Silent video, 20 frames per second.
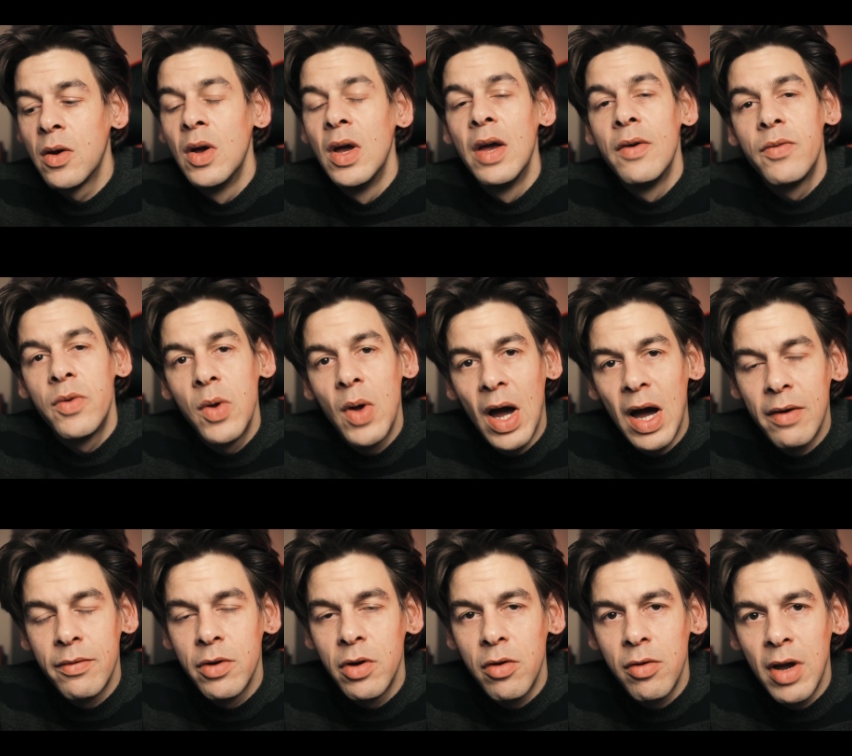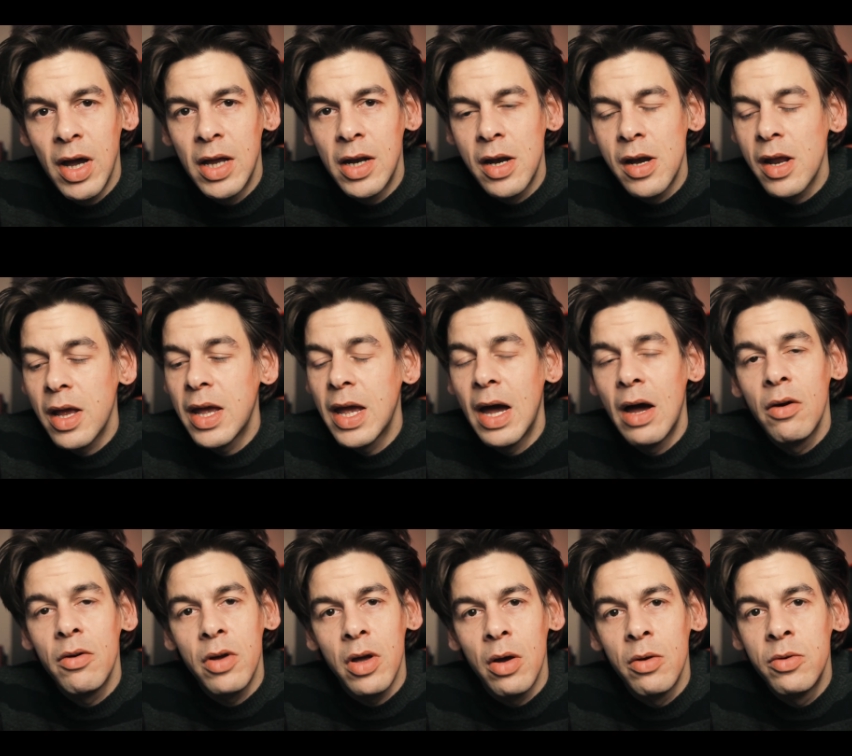If you haven't created an
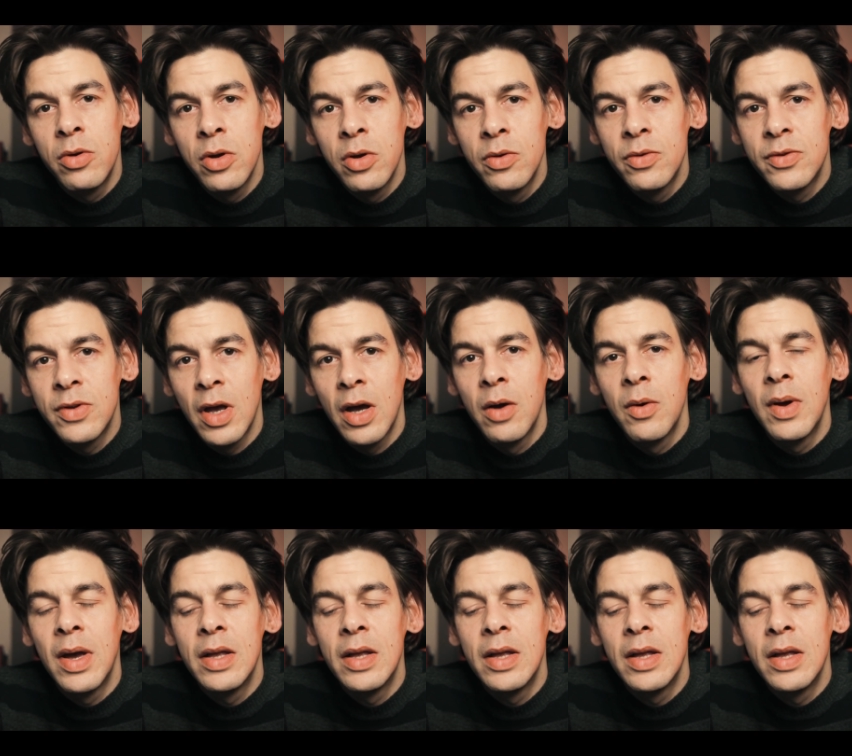account, go do so.